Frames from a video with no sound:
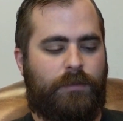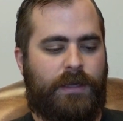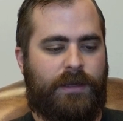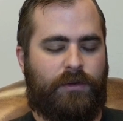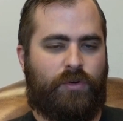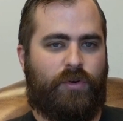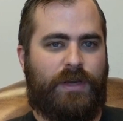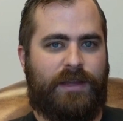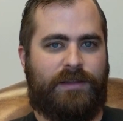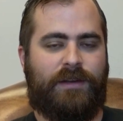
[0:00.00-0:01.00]
it
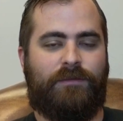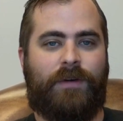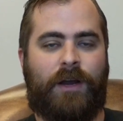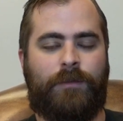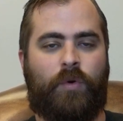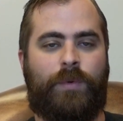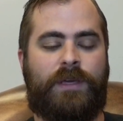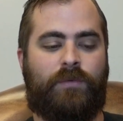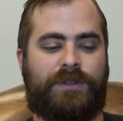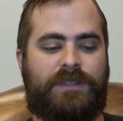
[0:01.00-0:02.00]
creates an environment where we
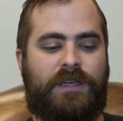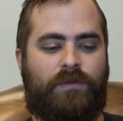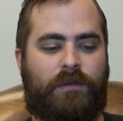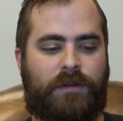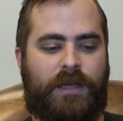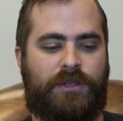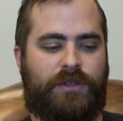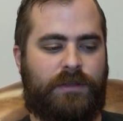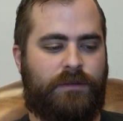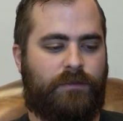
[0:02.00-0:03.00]
can receive
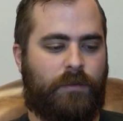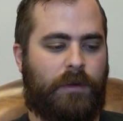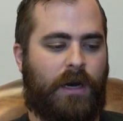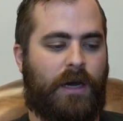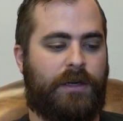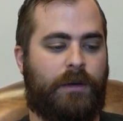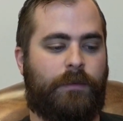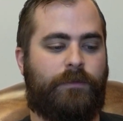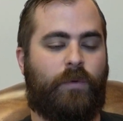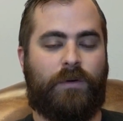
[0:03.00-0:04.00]
revelation from God. And
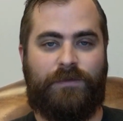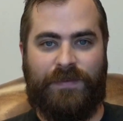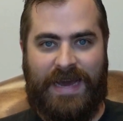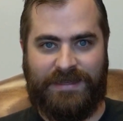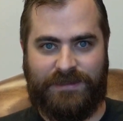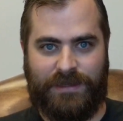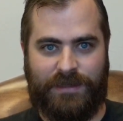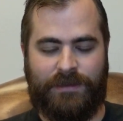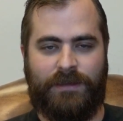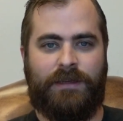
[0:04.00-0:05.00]
number 4,
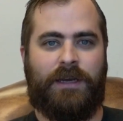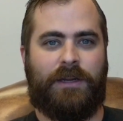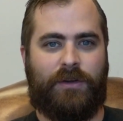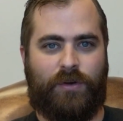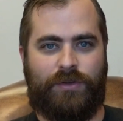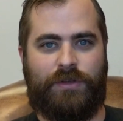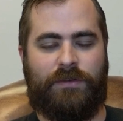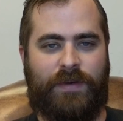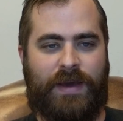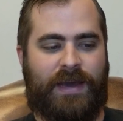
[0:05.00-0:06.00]
fasting. I encourage you to
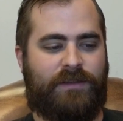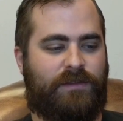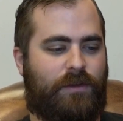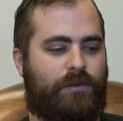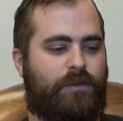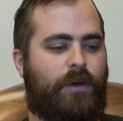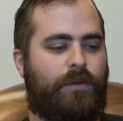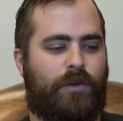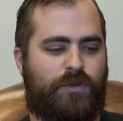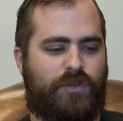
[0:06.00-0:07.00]
fast. So
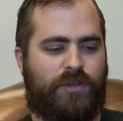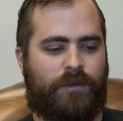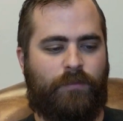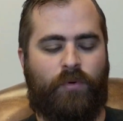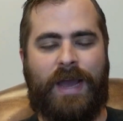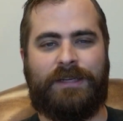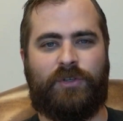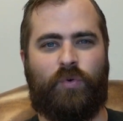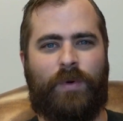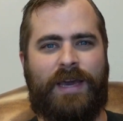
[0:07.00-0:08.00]
those are just some
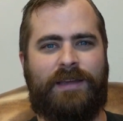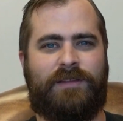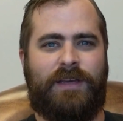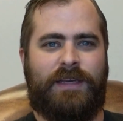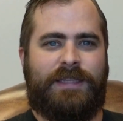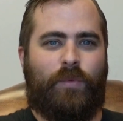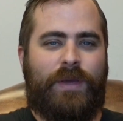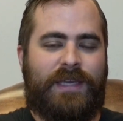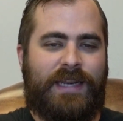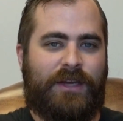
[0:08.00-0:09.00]
practical ways that we
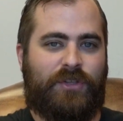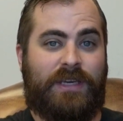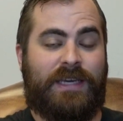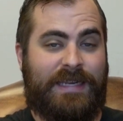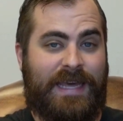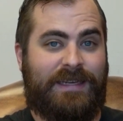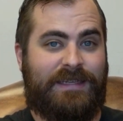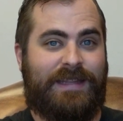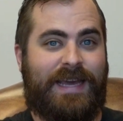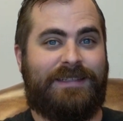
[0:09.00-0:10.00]
can actually connect
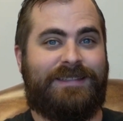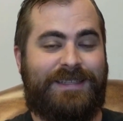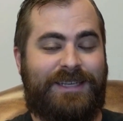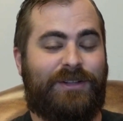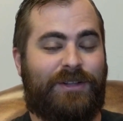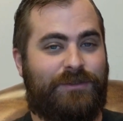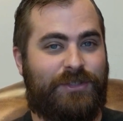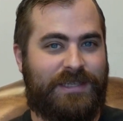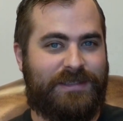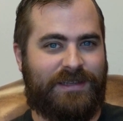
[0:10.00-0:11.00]
to that zeal of
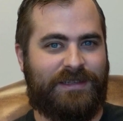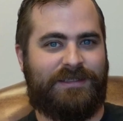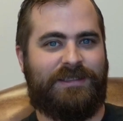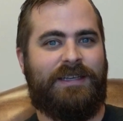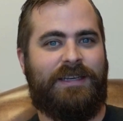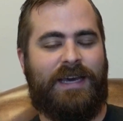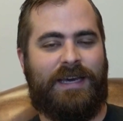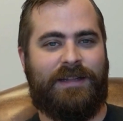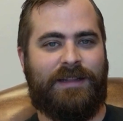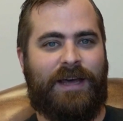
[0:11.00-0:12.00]
Jesus
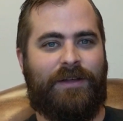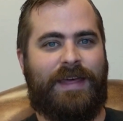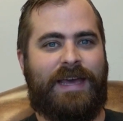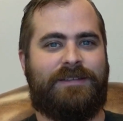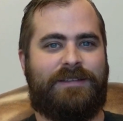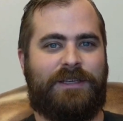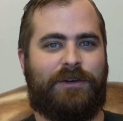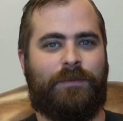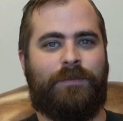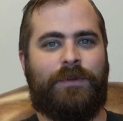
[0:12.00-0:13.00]
and allow that
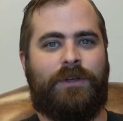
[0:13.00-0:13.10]
zeal